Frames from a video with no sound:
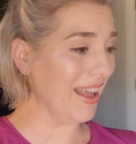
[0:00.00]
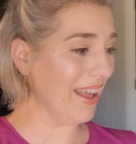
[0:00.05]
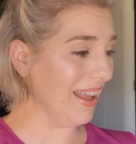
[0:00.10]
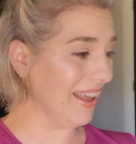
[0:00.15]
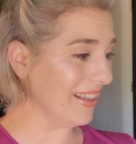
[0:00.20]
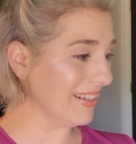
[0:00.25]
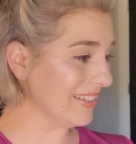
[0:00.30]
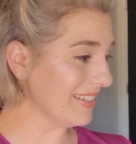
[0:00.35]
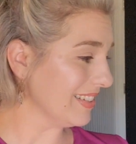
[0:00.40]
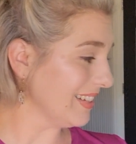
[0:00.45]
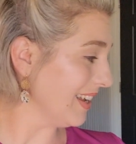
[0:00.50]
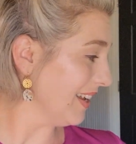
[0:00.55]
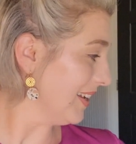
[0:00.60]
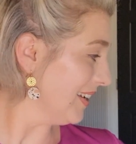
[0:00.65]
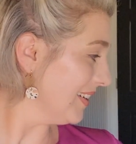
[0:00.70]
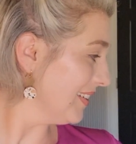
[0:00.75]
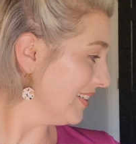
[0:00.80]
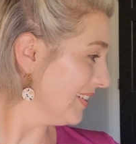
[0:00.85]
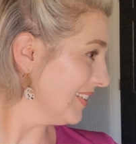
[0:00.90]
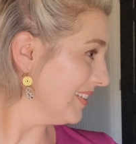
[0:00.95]
And uh,
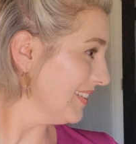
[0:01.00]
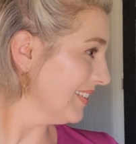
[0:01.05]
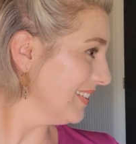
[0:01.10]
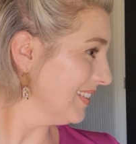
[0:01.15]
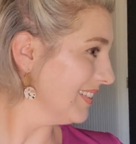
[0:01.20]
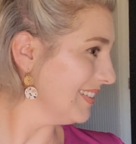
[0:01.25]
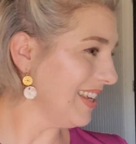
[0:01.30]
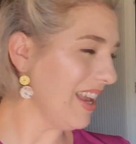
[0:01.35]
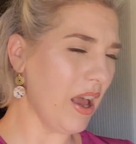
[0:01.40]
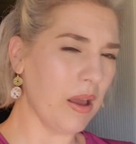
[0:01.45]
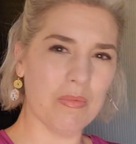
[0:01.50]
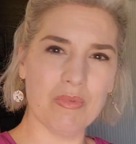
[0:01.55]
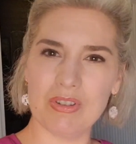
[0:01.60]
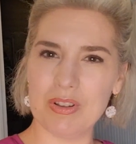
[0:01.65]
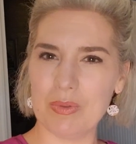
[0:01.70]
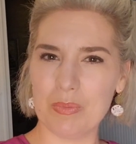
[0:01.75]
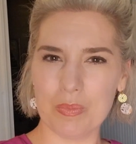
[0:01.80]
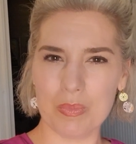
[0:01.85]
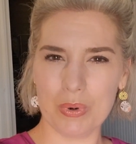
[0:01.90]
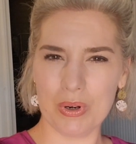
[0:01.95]
yeah, I'm
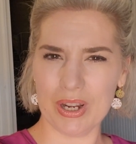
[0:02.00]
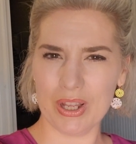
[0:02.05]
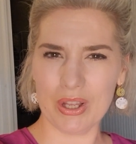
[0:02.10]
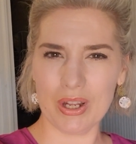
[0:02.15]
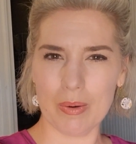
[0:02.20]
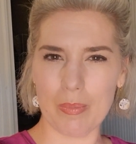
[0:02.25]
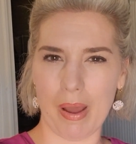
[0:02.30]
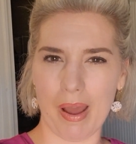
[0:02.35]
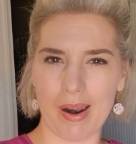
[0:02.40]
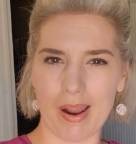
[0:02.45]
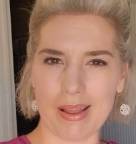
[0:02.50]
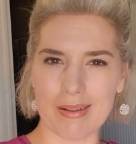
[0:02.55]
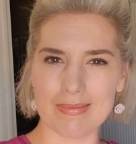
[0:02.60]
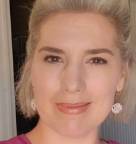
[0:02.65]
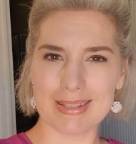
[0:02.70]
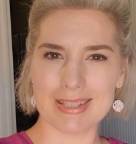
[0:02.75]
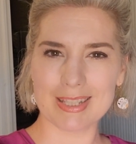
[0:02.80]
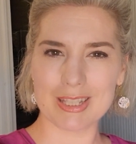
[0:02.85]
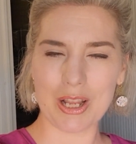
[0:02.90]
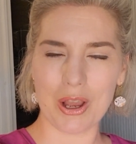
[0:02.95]
feeling pretty good about it.
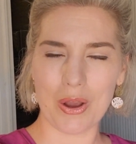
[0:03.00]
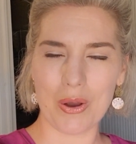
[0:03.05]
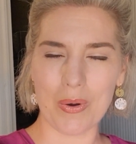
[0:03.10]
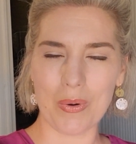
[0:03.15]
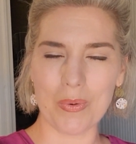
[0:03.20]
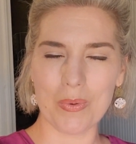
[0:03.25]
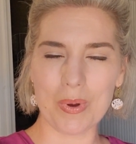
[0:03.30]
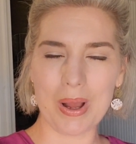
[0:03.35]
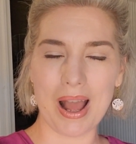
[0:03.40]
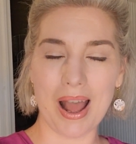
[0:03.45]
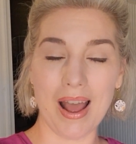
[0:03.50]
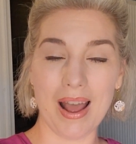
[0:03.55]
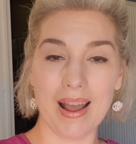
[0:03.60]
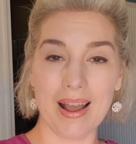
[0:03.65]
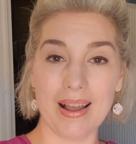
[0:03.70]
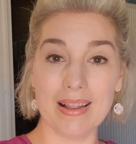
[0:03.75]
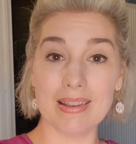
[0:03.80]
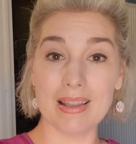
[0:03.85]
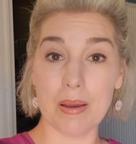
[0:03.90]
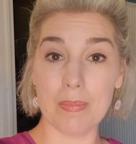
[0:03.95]
So
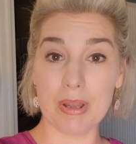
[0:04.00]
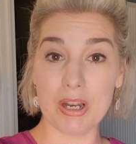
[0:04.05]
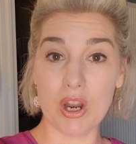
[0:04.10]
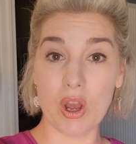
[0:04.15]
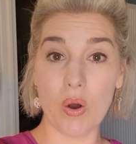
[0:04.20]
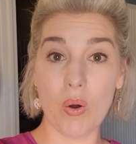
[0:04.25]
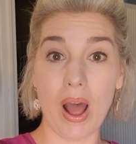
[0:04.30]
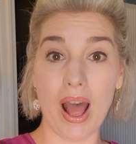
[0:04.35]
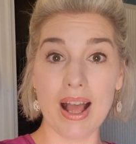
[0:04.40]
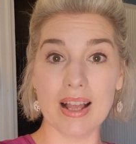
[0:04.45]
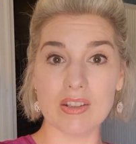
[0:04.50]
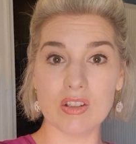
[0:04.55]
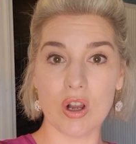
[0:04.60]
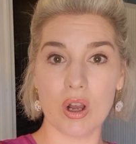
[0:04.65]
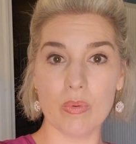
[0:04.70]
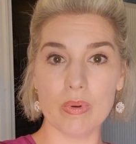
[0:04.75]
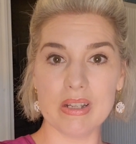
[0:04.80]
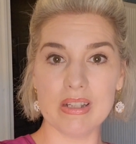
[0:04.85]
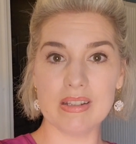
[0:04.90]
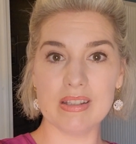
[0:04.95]
uh, let me know, as
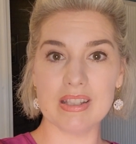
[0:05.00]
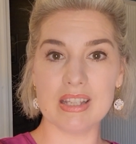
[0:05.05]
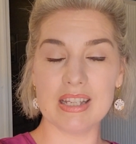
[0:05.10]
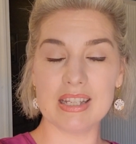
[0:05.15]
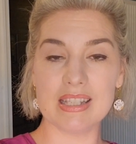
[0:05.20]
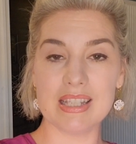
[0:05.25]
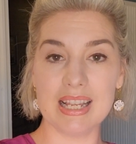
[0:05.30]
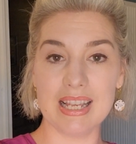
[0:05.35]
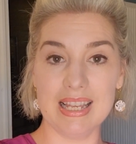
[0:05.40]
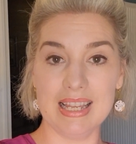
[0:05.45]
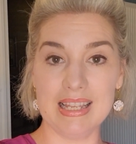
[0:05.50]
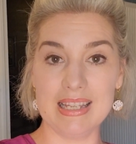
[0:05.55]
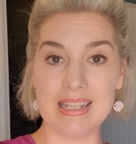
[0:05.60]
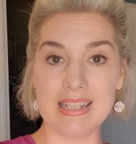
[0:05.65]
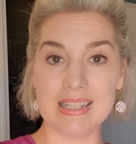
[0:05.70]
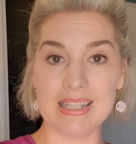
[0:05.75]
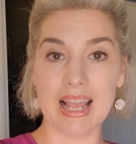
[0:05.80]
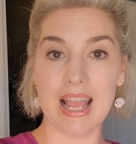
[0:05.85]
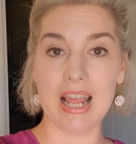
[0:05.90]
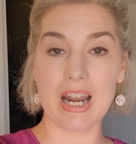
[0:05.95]
always, this
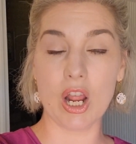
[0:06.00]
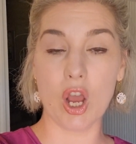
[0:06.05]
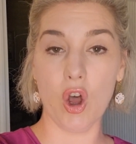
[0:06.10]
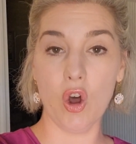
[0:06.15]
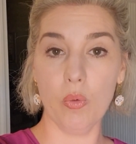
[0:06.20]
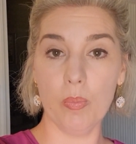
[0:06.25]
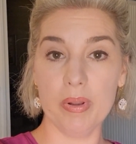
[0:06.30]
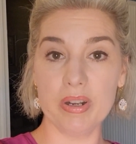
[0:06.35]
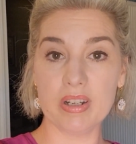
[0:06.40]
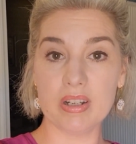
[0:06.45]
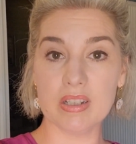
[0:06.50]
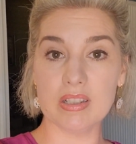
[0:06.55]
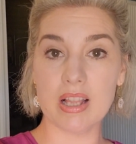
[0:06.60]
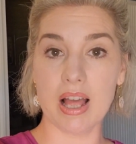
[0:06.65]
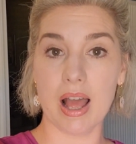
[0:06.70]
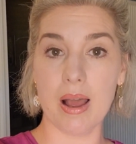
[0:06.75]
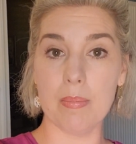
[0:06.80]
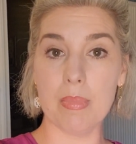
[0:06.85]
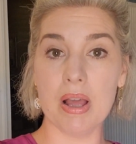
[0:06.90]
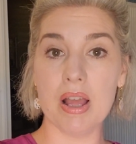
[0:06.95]
is an open
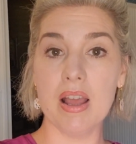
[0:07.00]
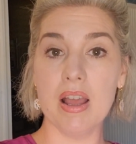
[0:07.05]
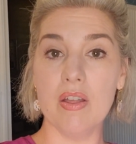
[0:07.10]
collab.